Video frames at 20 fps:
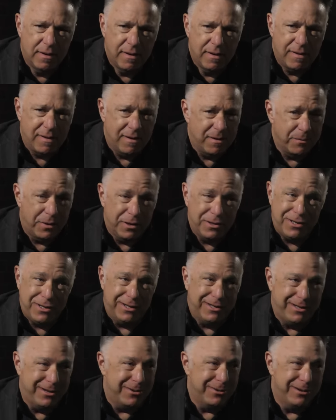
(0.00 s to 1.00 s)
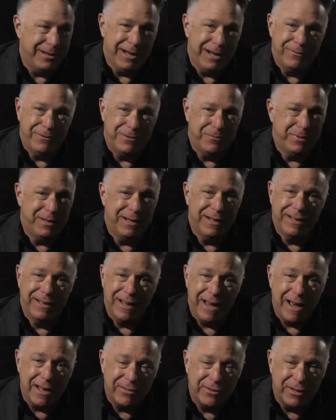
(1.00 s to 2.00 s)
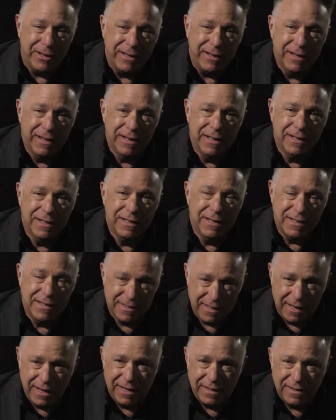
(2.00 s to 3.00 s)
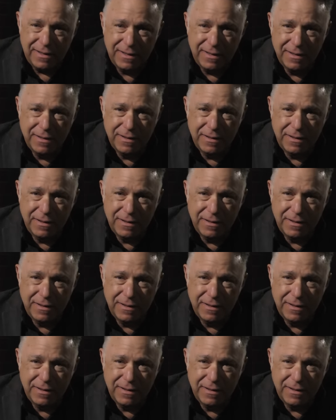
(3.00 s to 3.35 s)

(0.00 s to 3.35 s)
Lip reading: But you don't have to be a Catholic to see it.